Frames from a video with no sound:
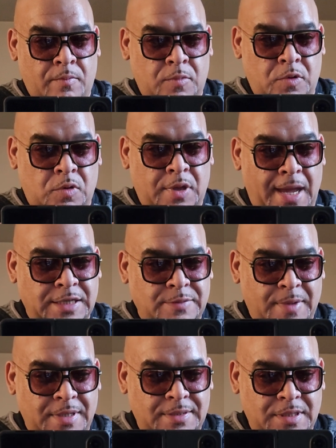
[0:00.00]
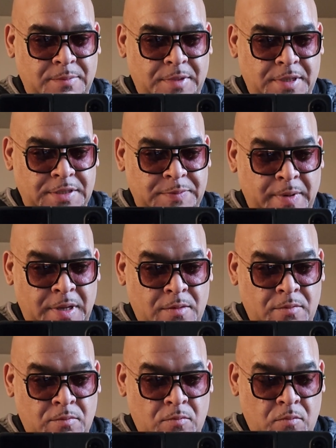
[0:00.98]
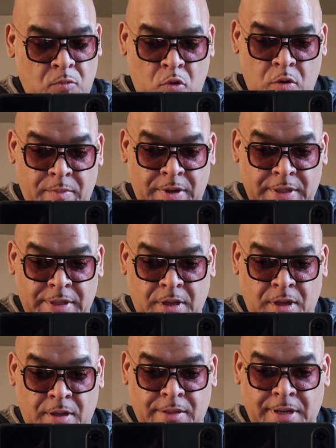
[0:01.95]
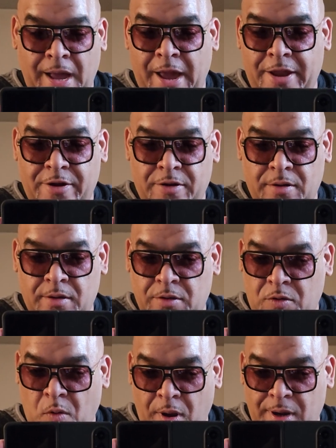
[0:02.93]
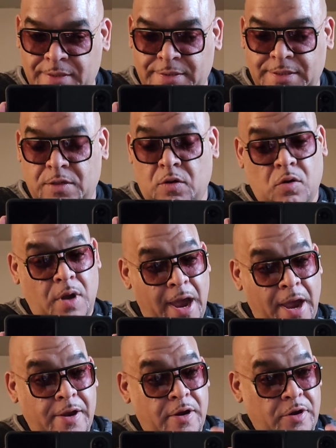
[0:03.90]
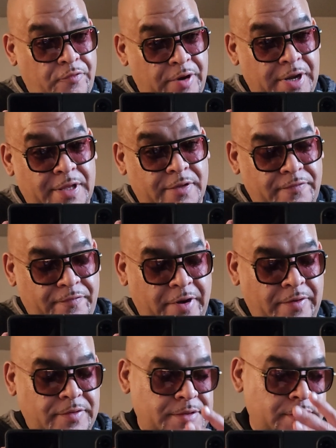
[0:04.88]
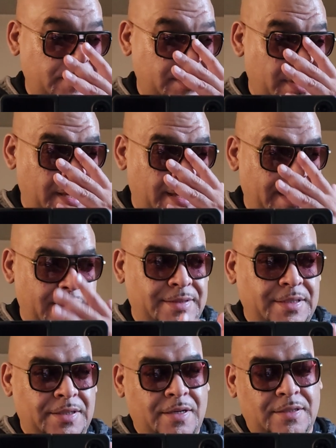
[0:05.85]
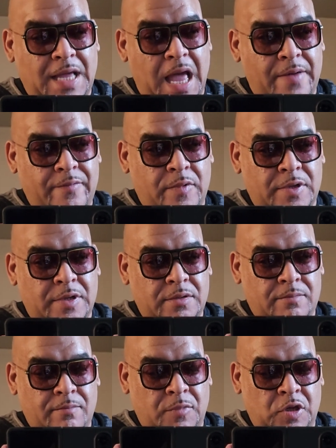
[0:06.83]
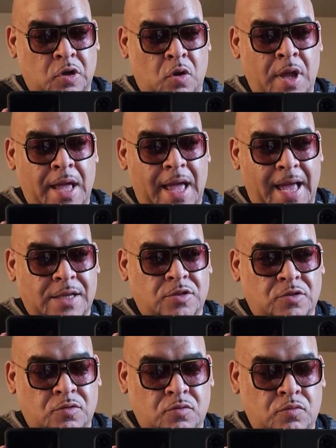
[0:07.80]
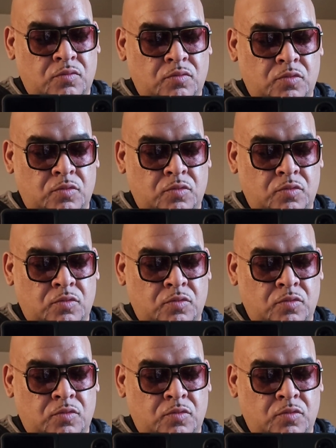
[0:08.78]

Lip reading: you guys may see me spend more money on higher quality or higher ingredients fragrances. It's just because I have a, as you